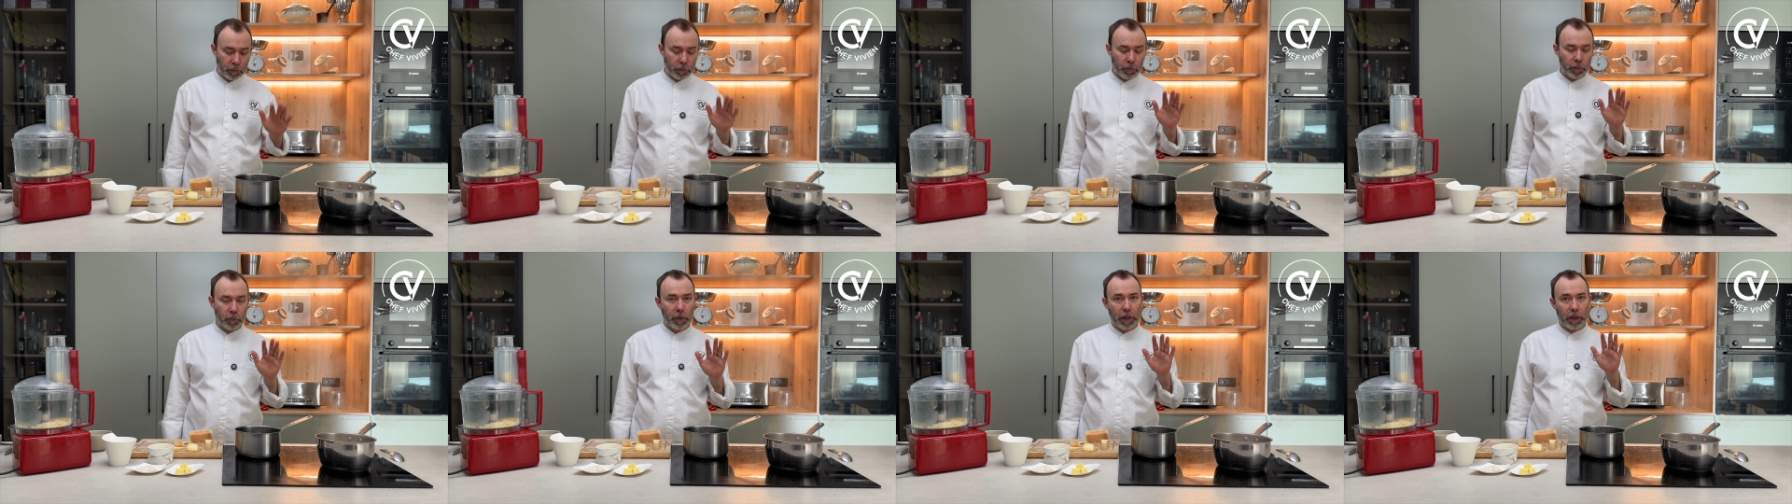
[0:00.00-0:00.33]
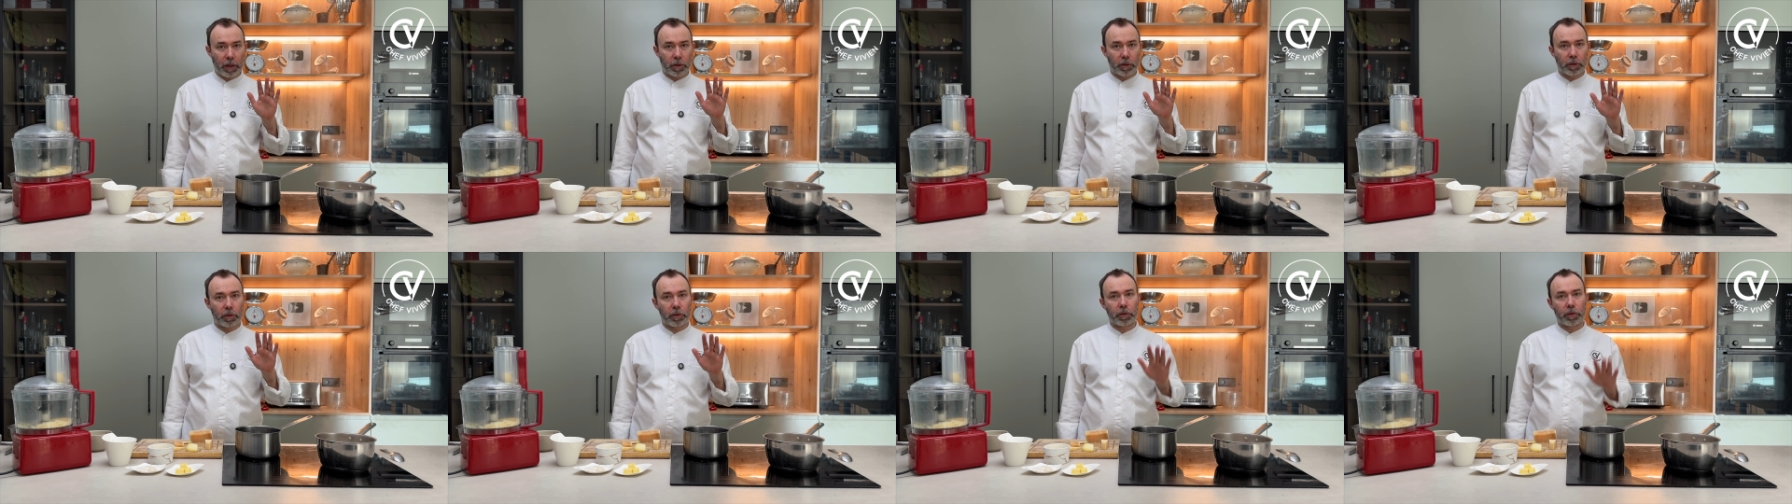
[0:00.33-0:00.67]
to
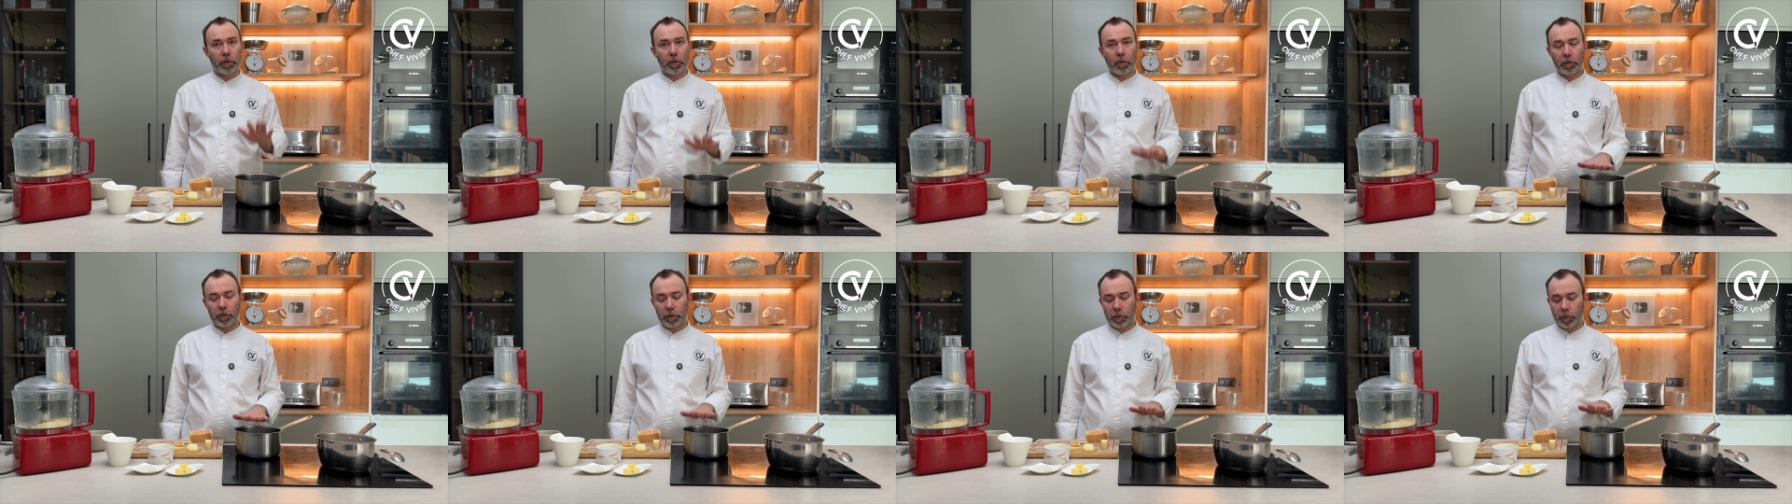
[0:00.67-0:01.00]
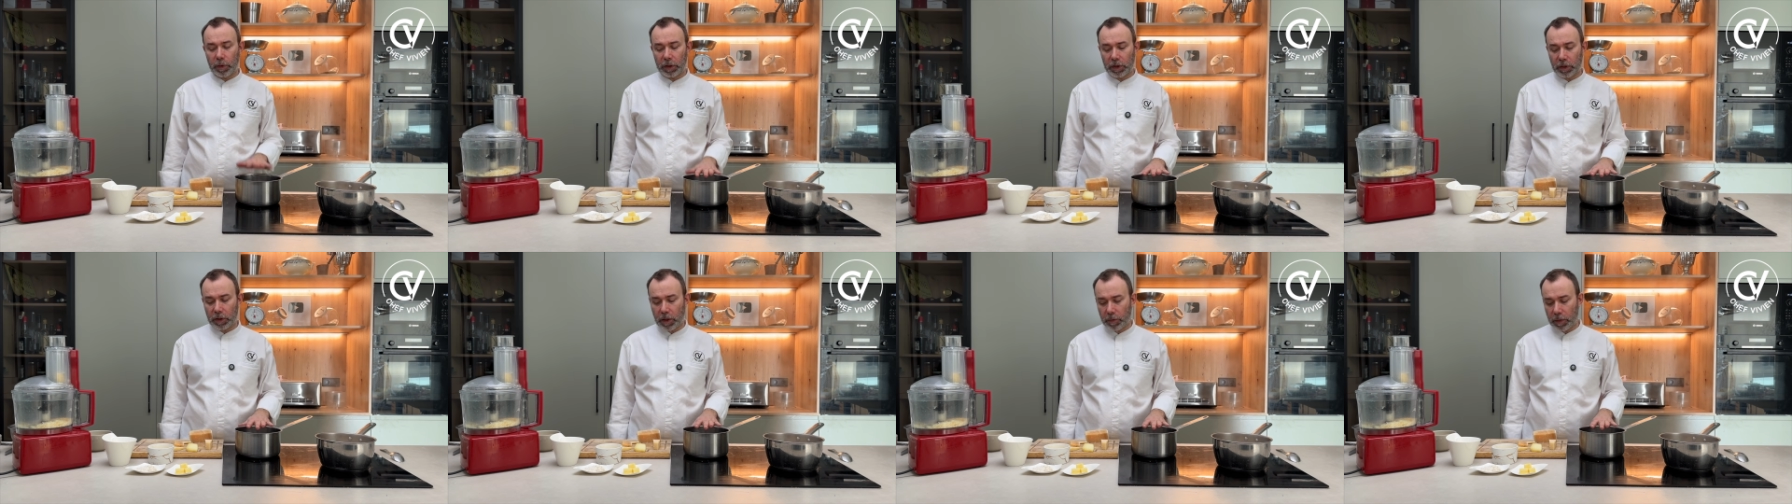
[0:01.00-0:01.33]
make the sauce
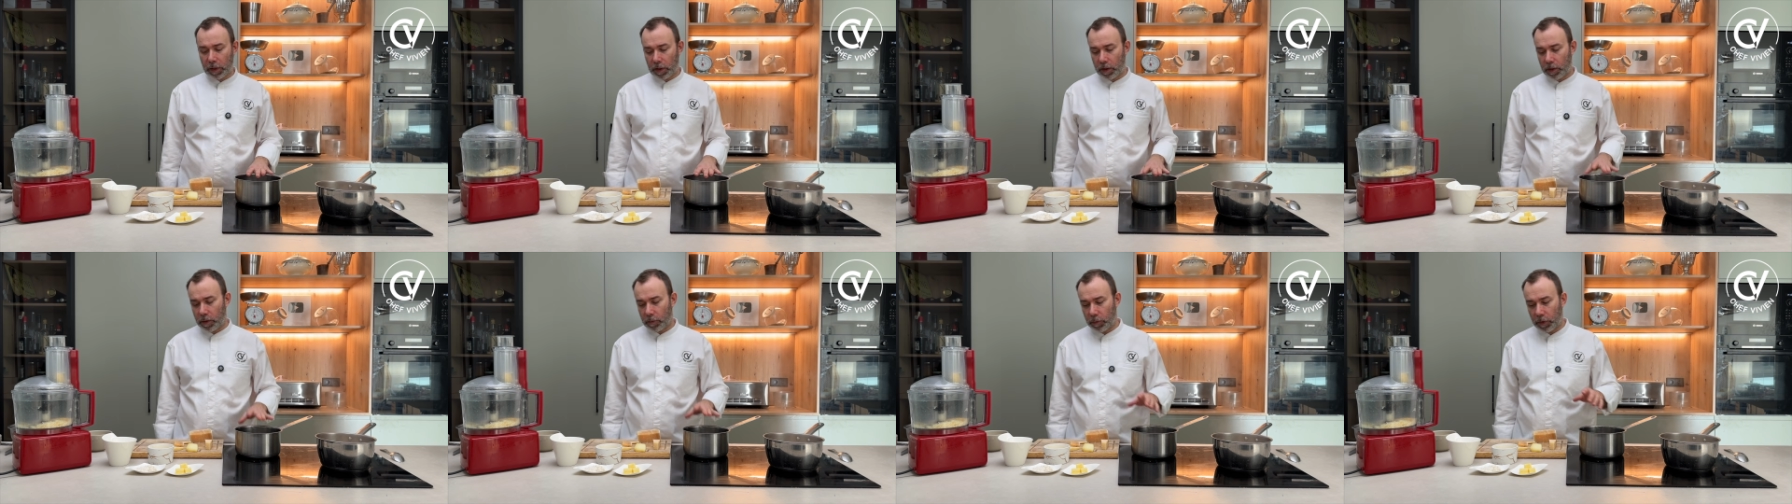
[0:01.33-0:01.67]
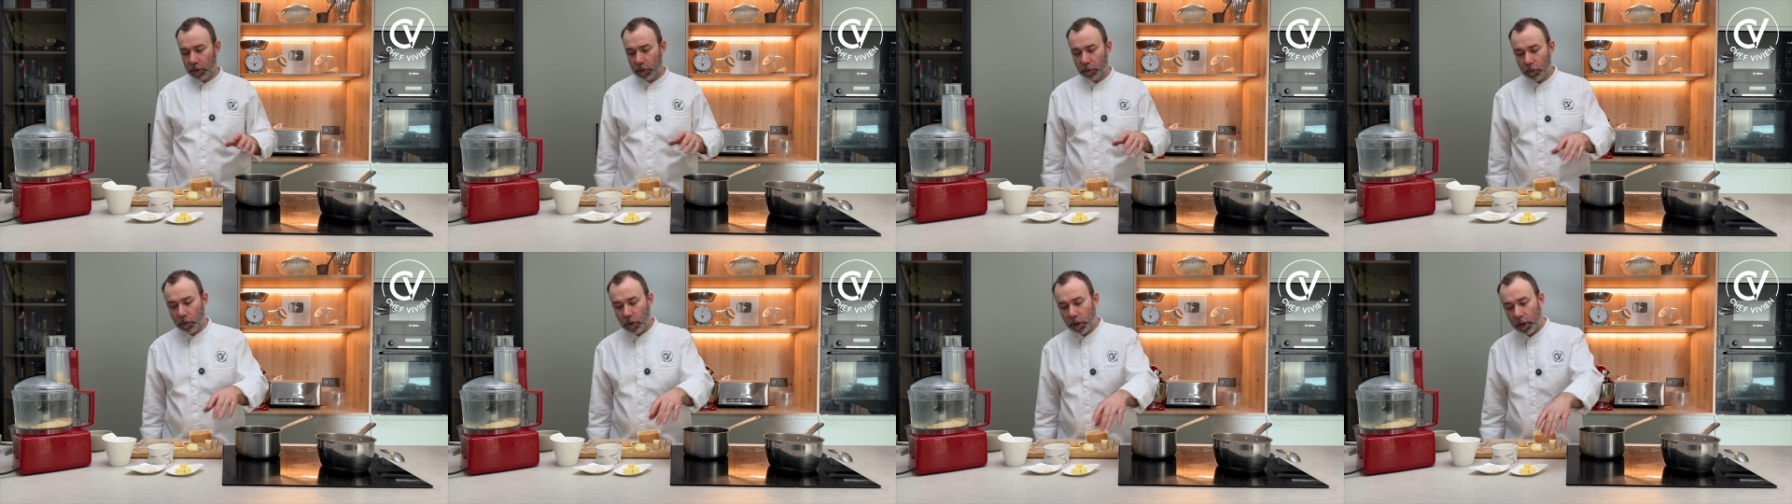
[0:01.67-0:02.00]
bechamel
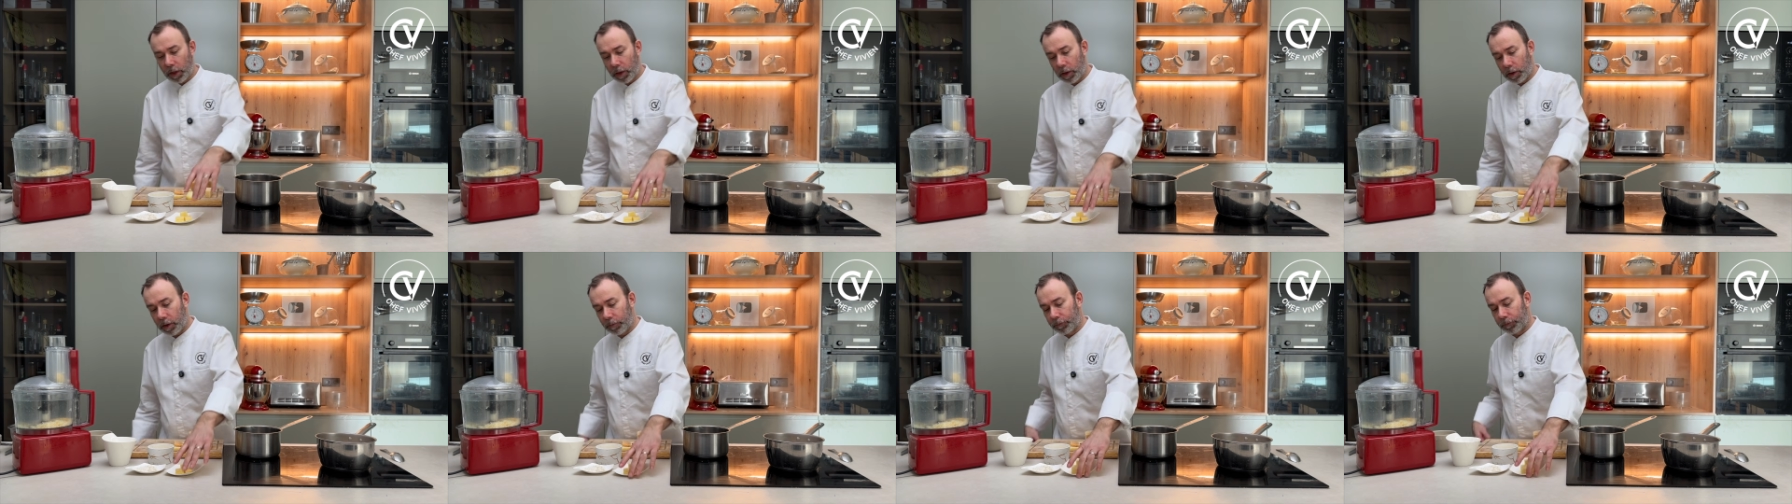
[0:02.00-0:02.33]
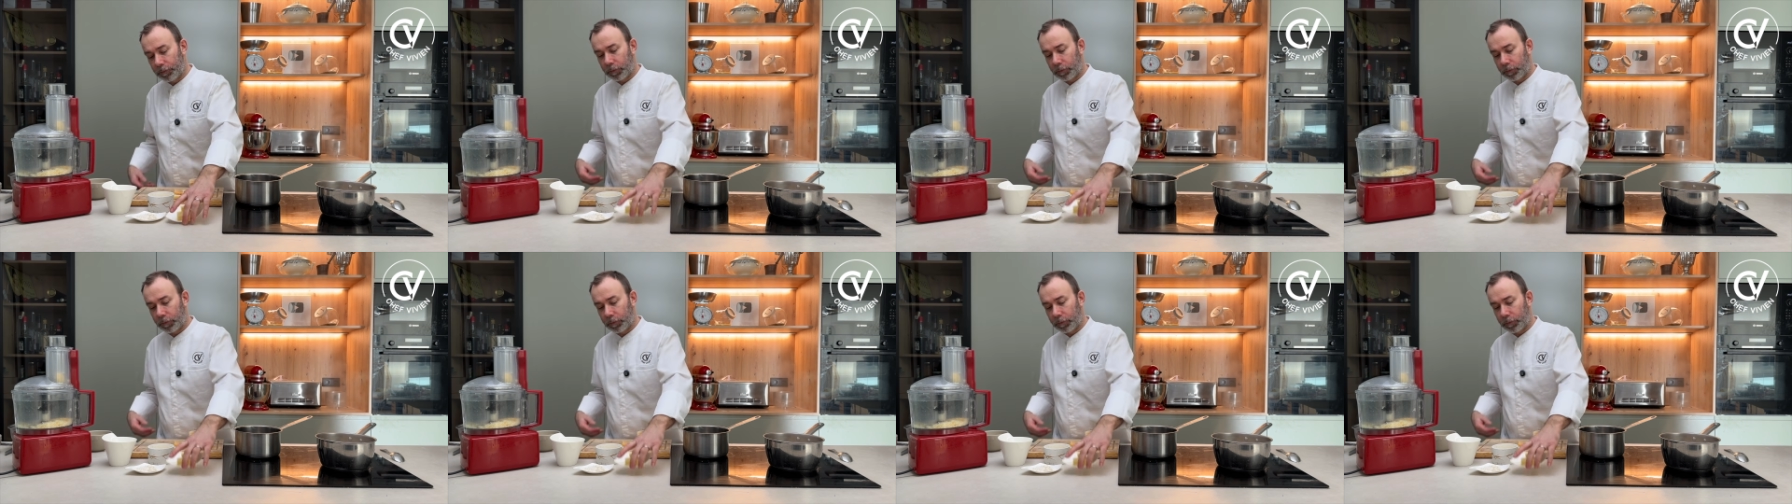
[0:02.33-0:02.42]
meanwhile.